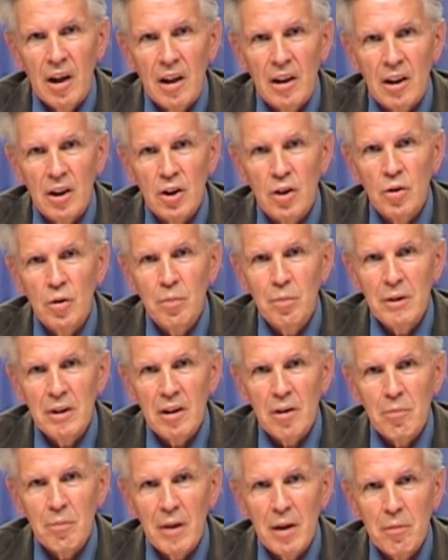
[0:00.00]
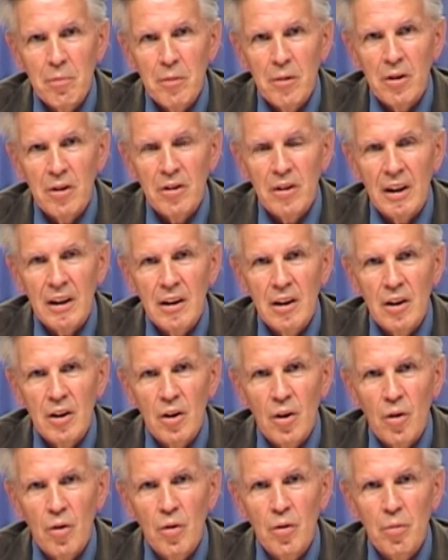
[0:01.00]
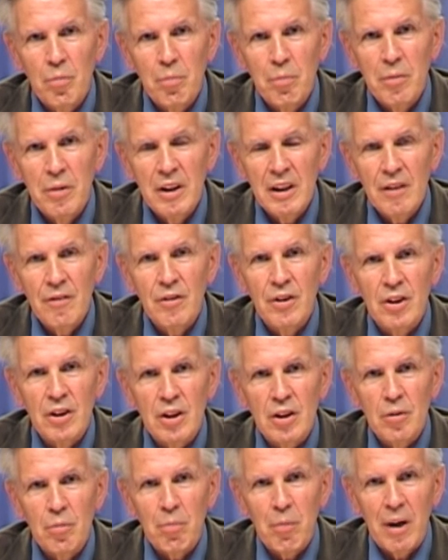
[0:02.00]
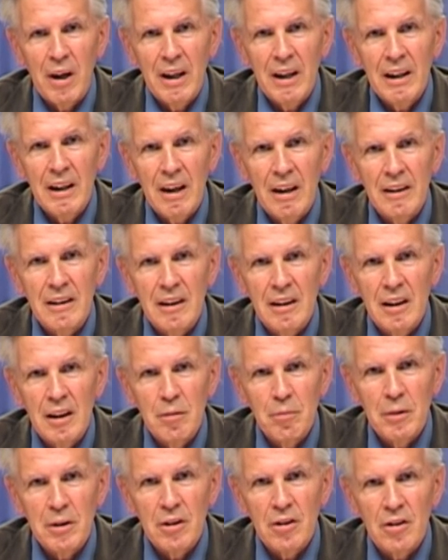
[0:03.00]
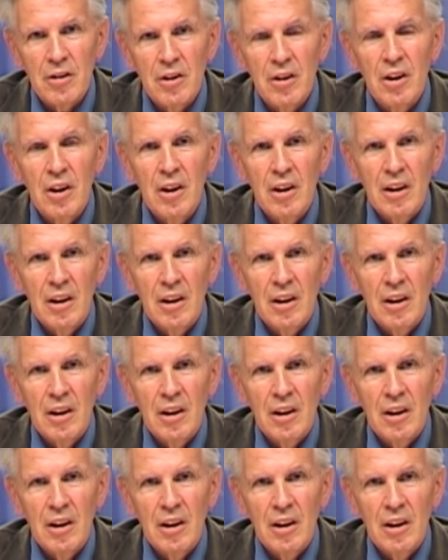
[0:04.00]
And it should be remembered that no previous platelet inhibitor